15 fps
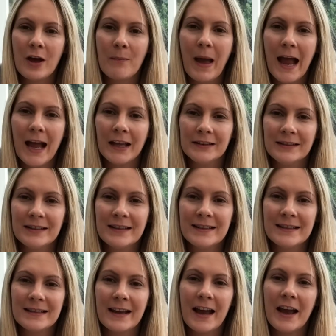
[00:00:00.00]
her
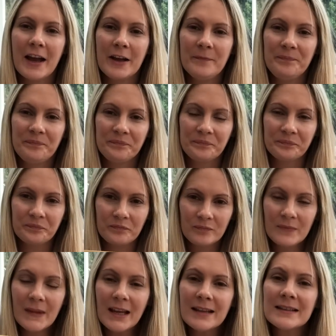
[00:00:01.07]
patterns.
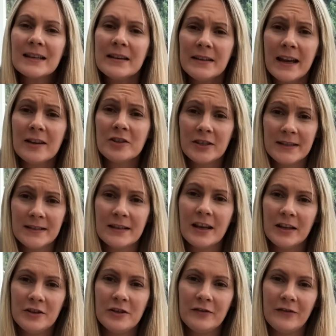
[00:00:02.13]
So yeah, she's
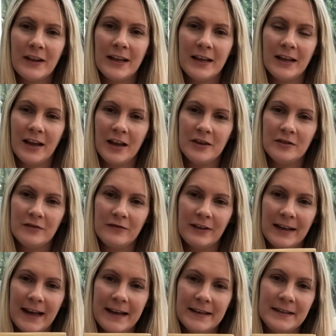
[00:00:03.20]
another
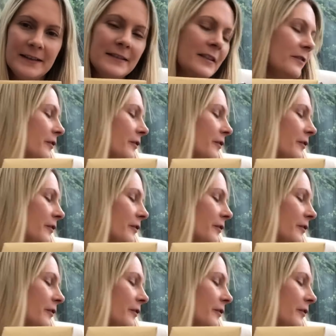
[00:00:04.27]
lady to